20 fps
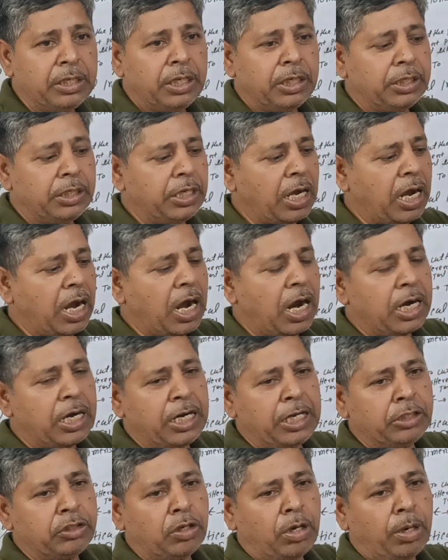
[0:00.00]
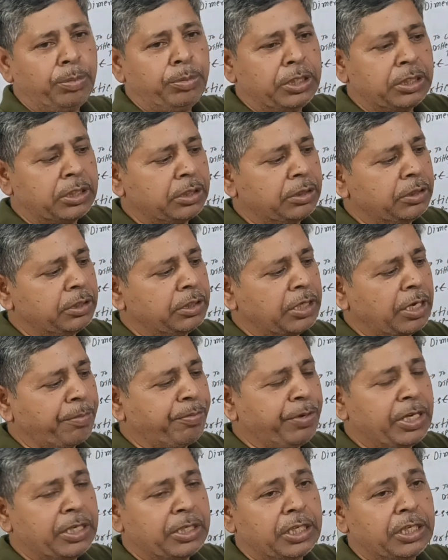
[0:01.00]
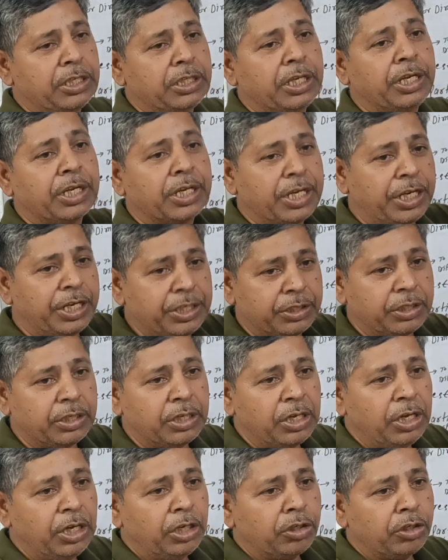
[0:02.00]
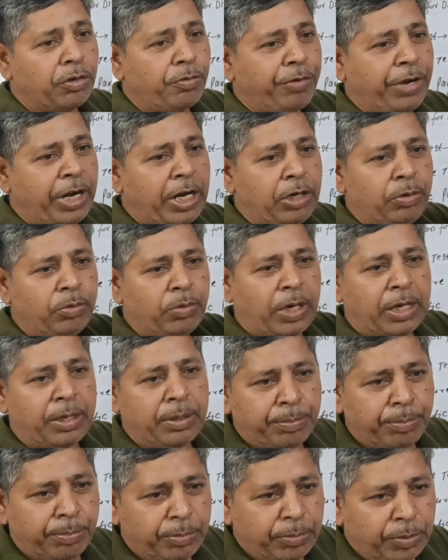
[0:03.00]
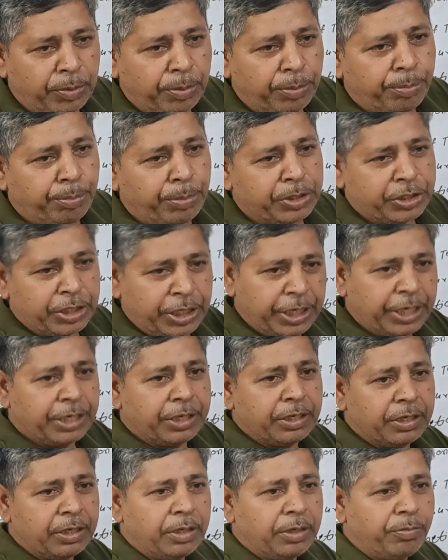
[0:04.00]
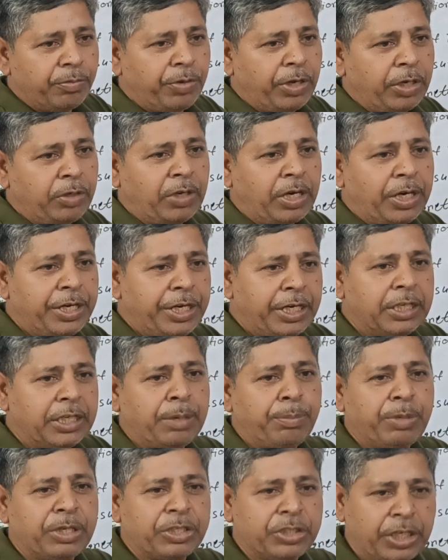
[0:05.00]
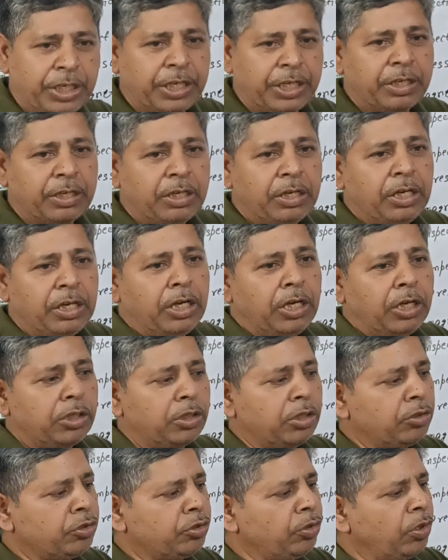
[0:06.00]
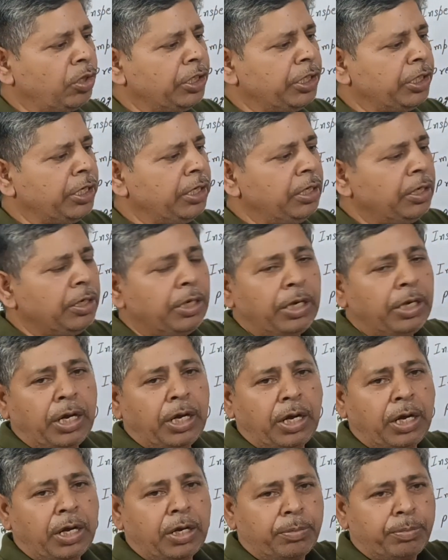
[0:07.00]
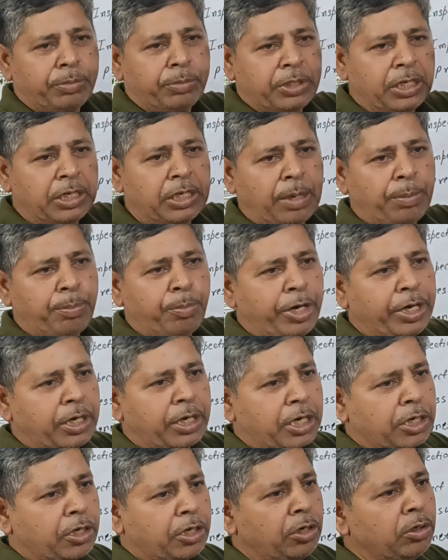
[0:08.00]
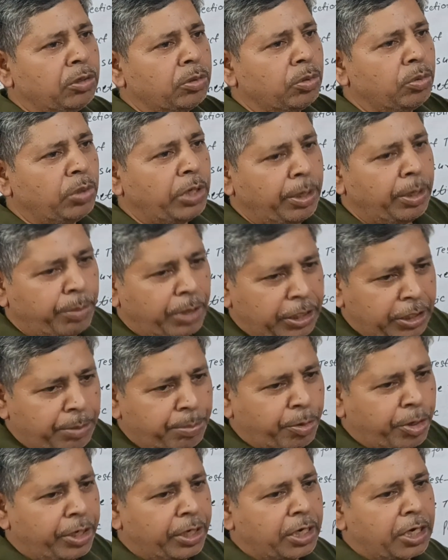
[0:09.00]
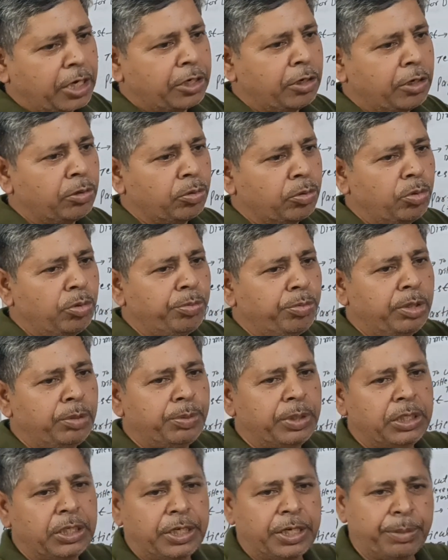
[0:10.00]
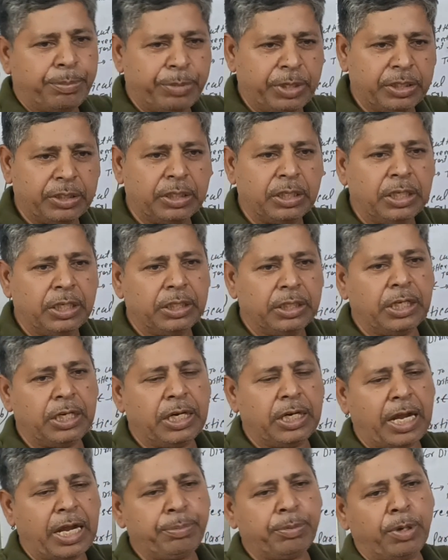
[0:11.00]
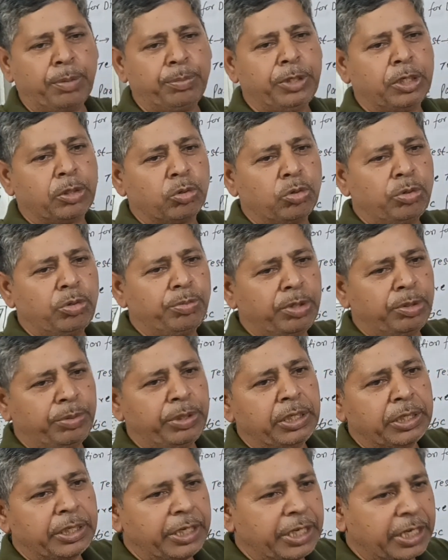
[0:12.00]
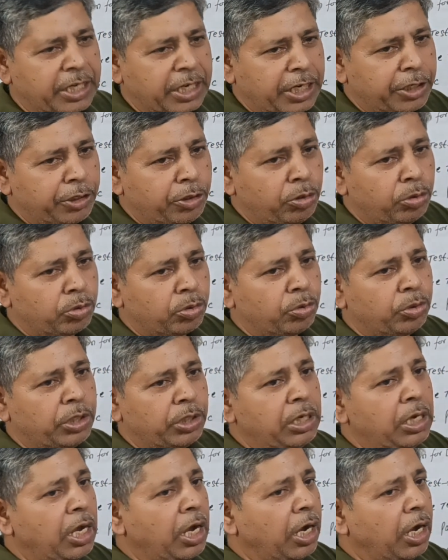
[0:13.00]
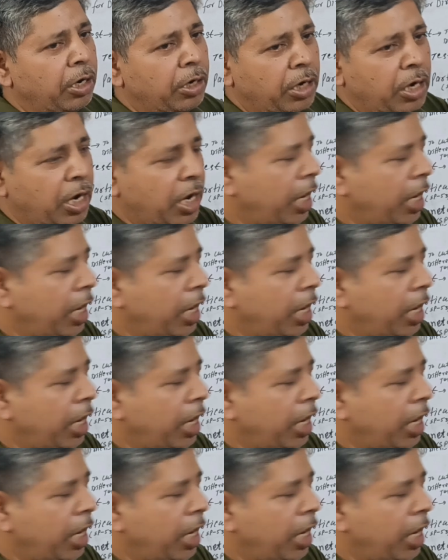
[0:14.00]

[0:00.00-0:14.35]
hardness of this surface is increased. So when you are machining, when you are near the machining, so the single point cutting tool and multi point cutting tool will be the damaged. The life of the tool will be decreased due to the high